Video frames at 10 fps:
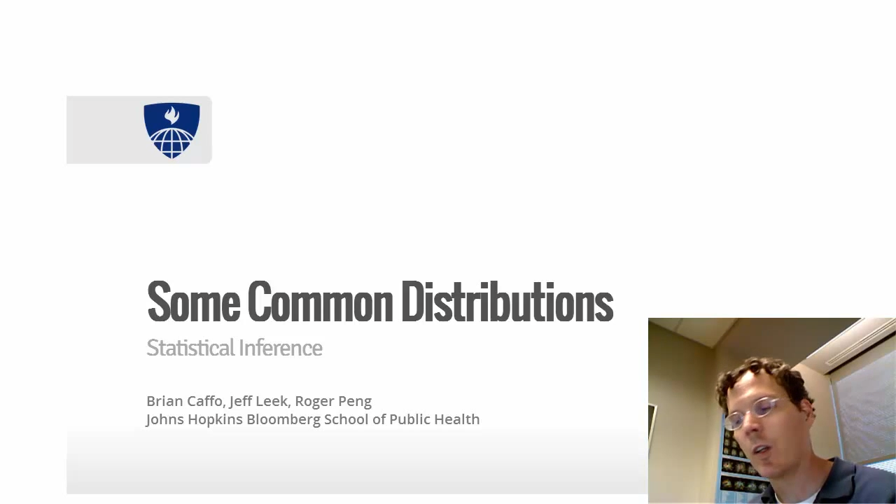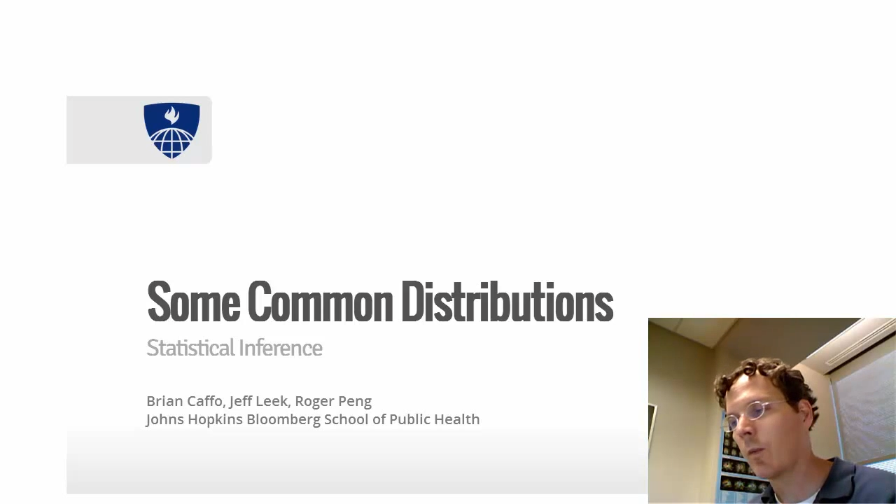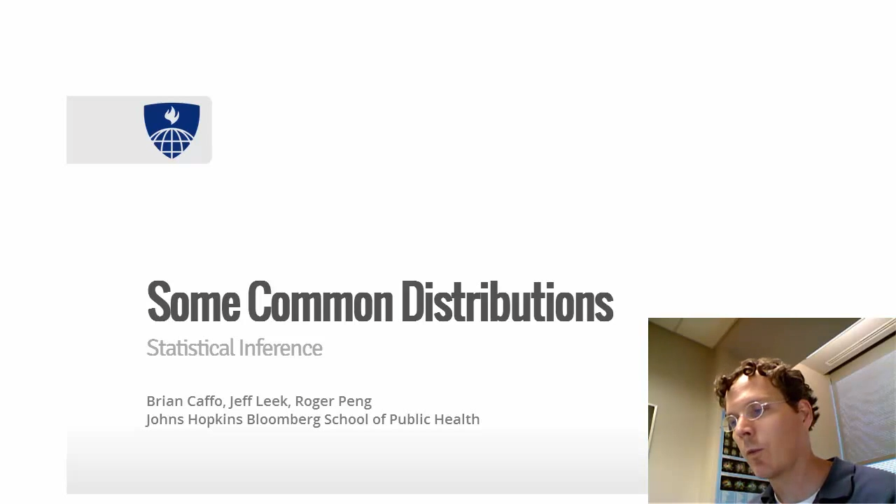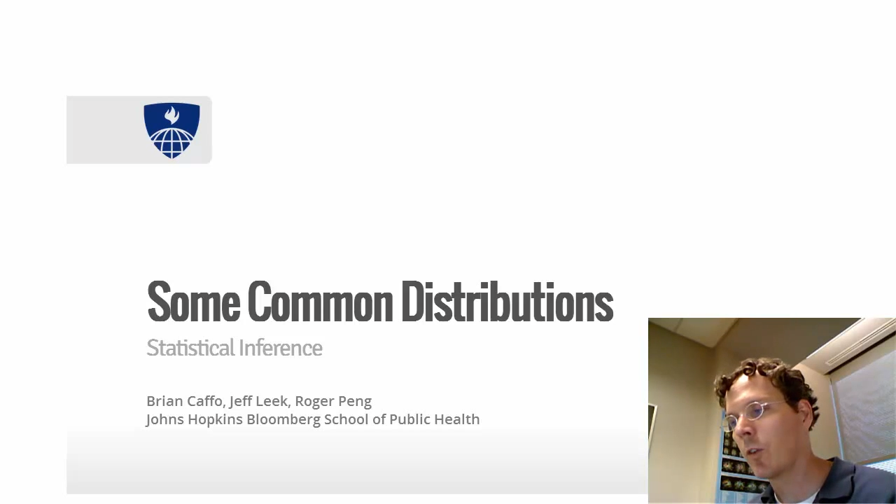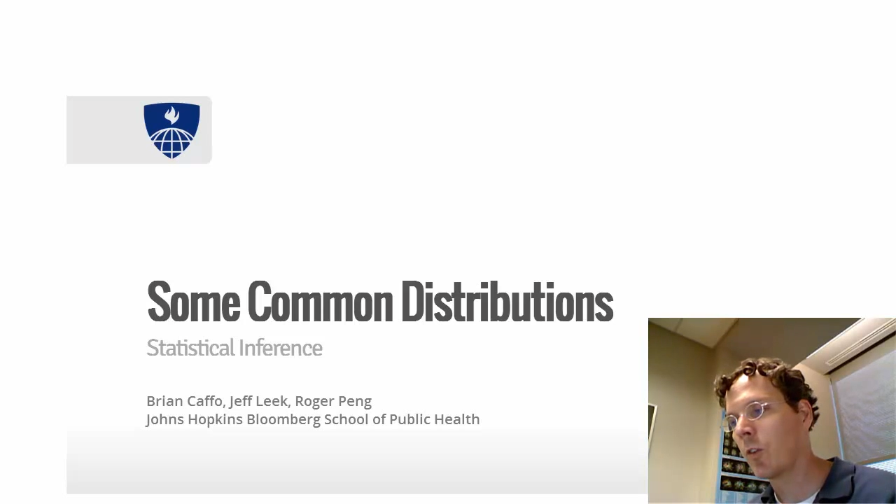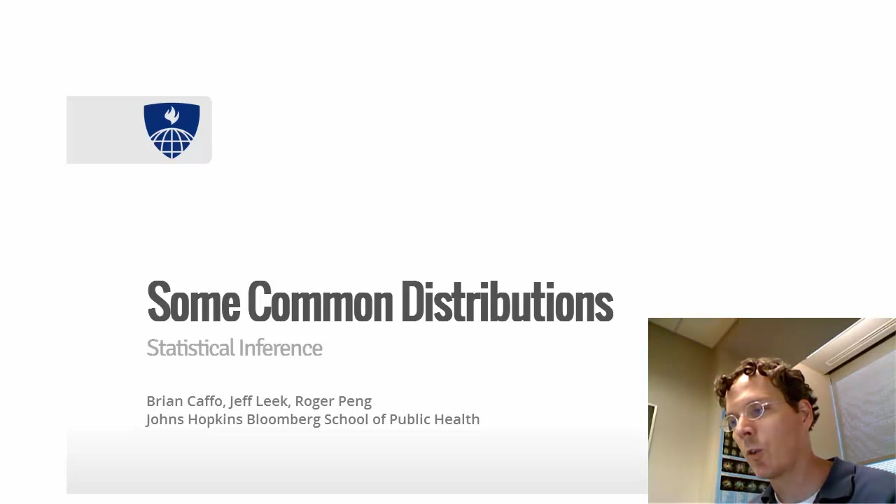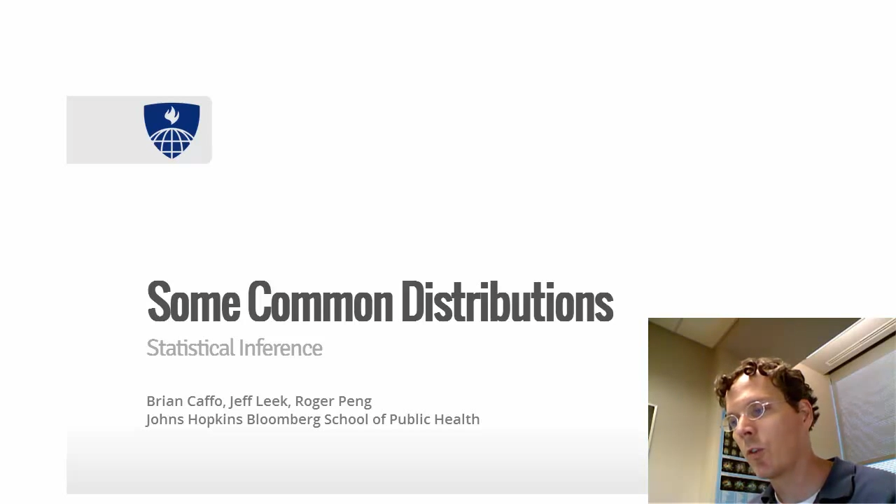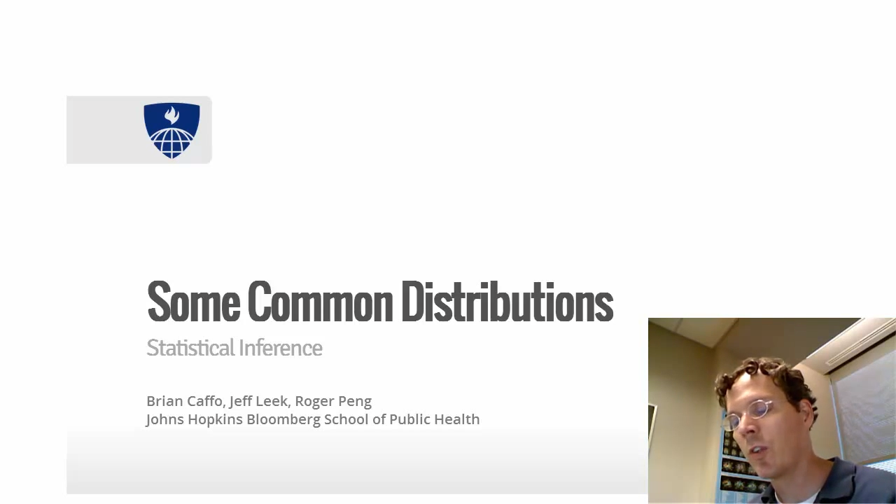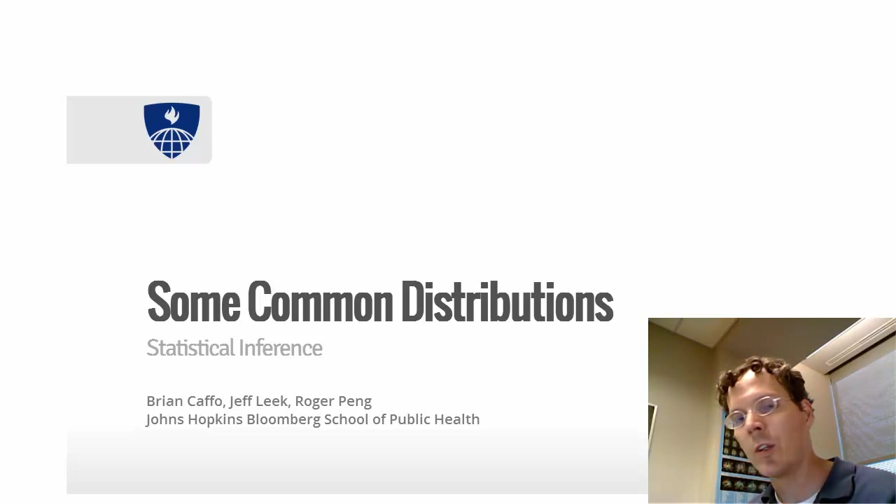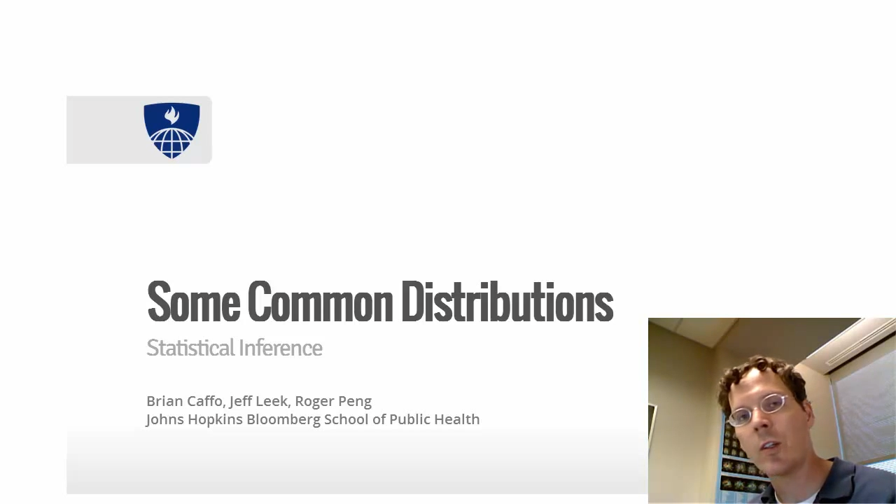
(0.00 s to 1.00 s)
Inference
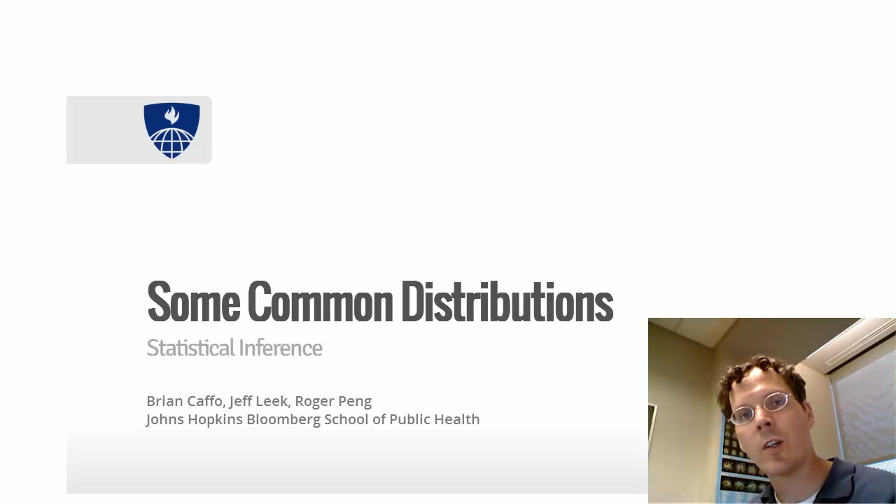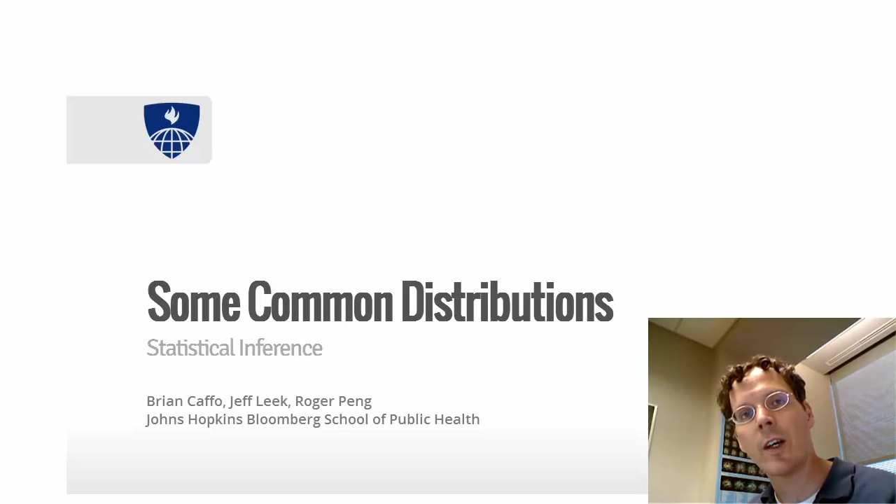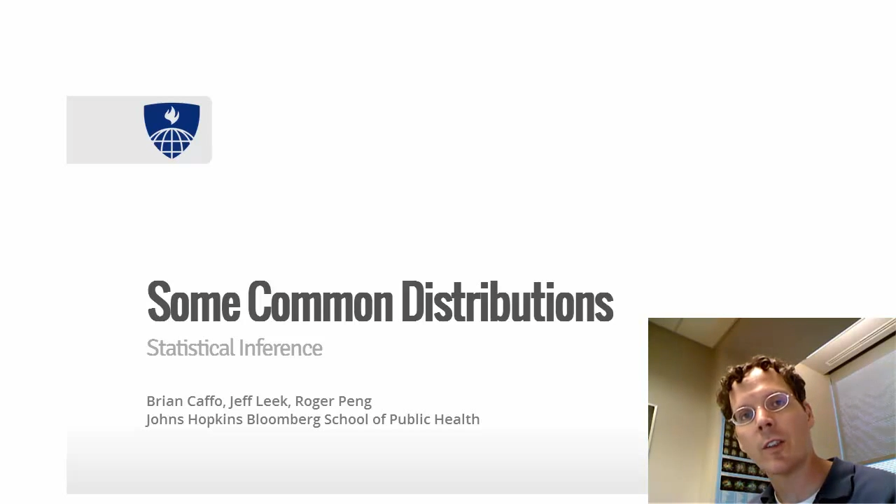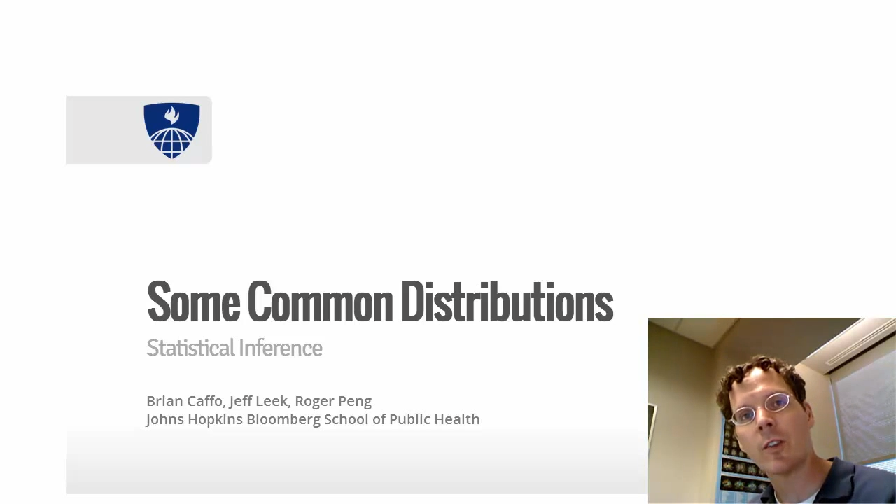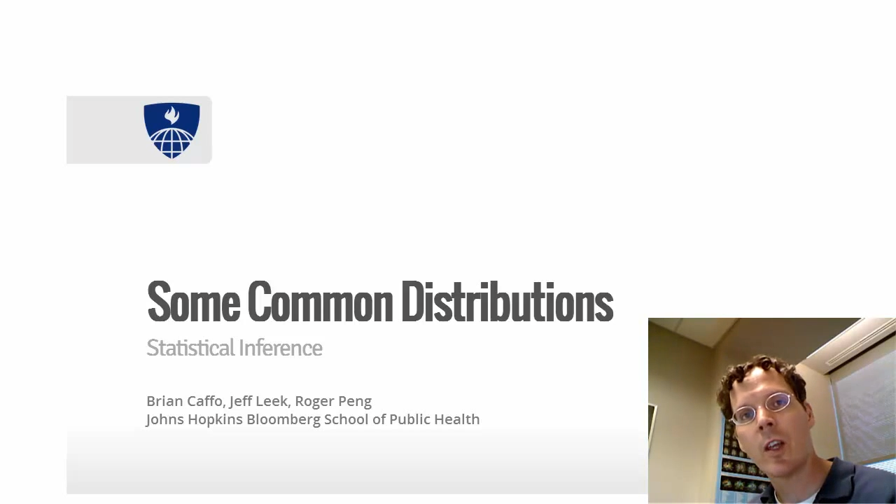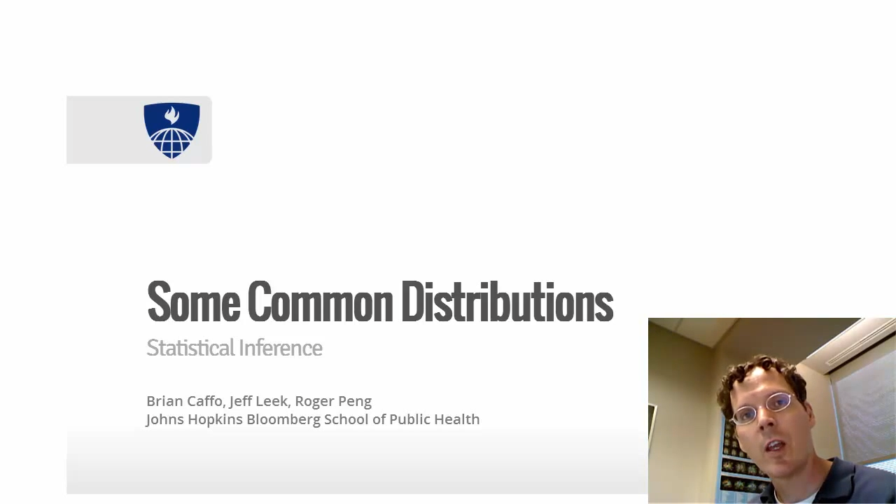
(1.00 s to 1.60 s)
Coursera class